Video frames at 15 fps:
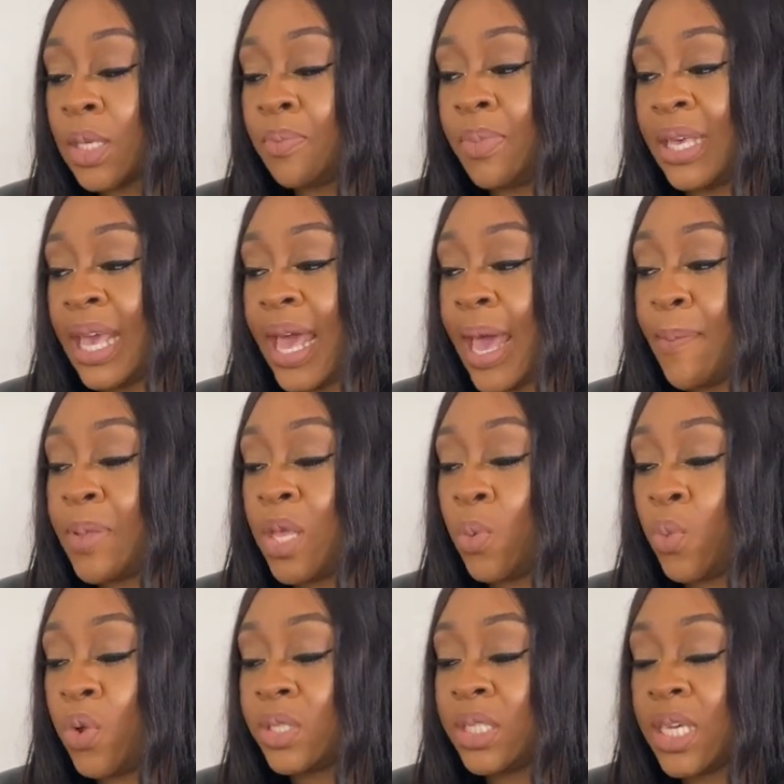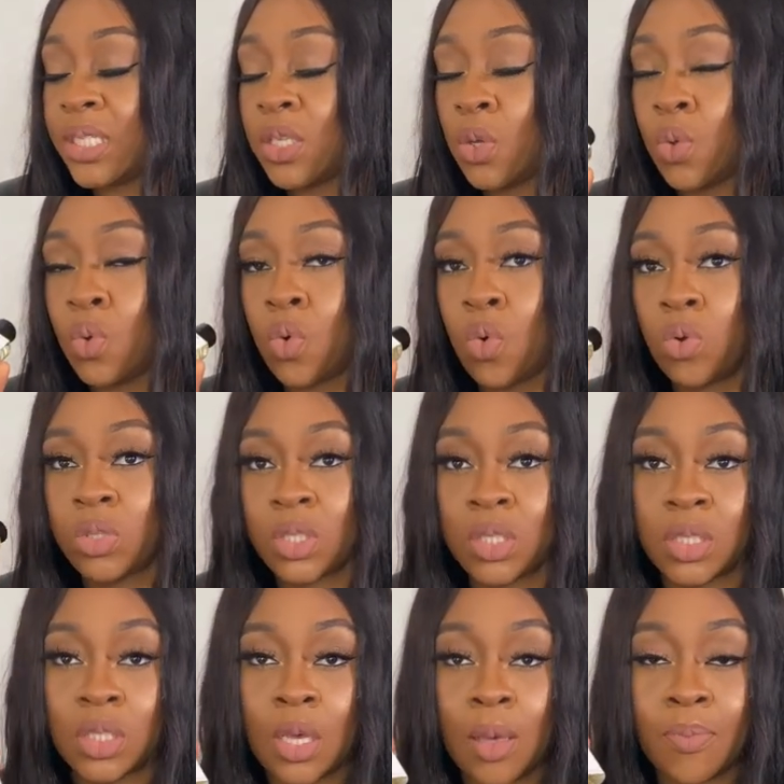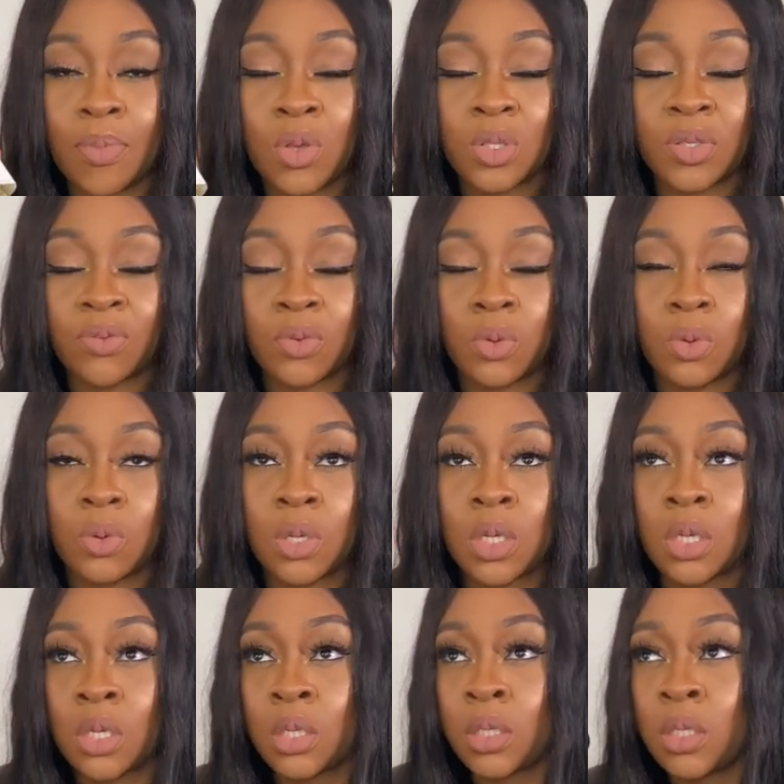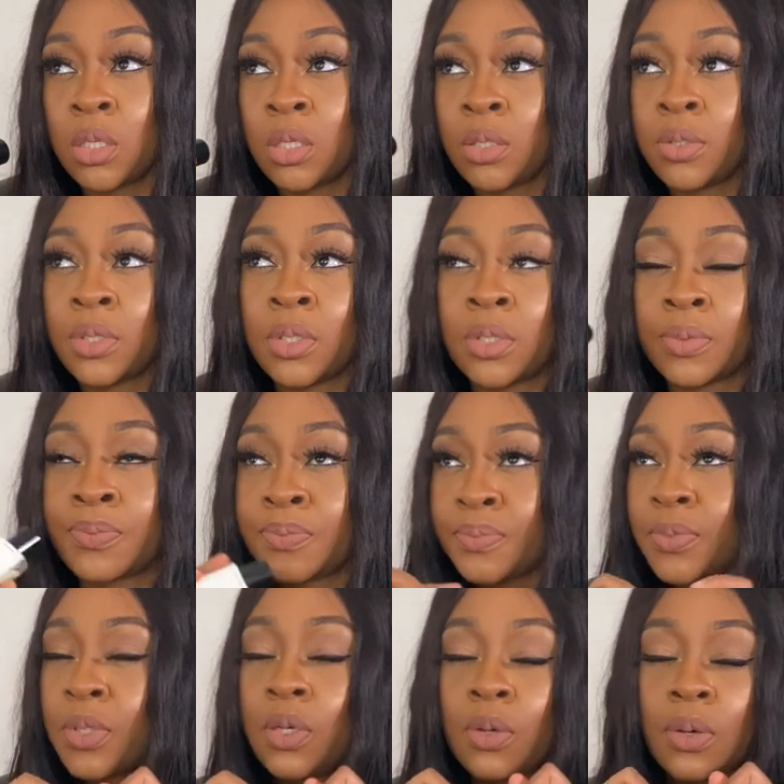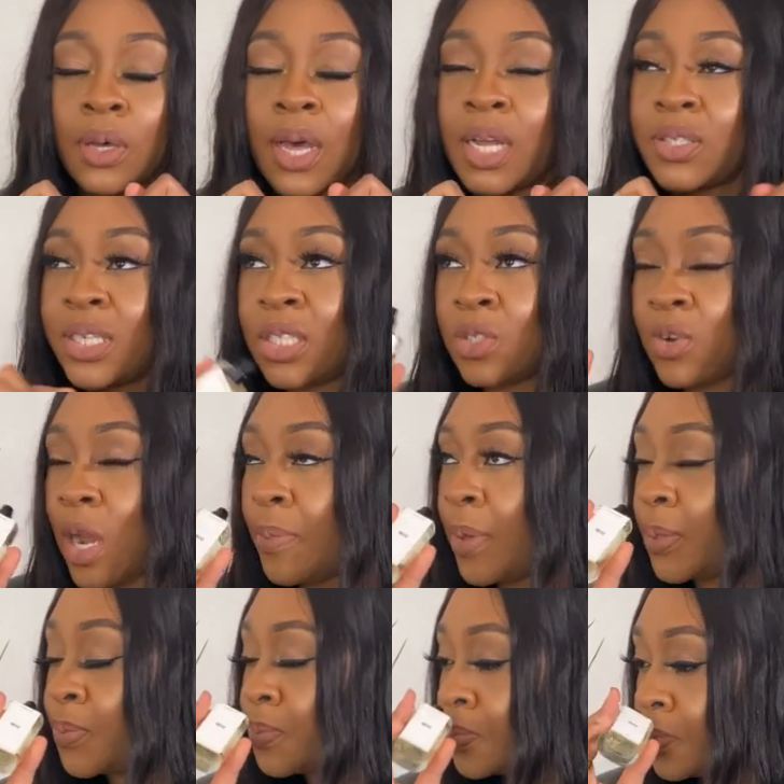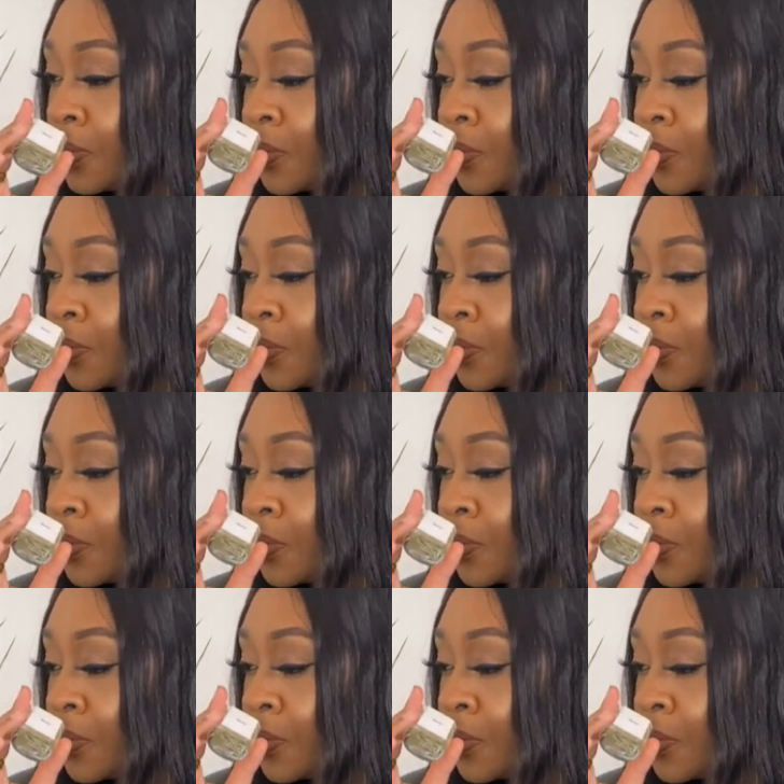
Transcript: But yeah, Ebony Woods is a gorgeous, beautiful, oh, how do I describe it?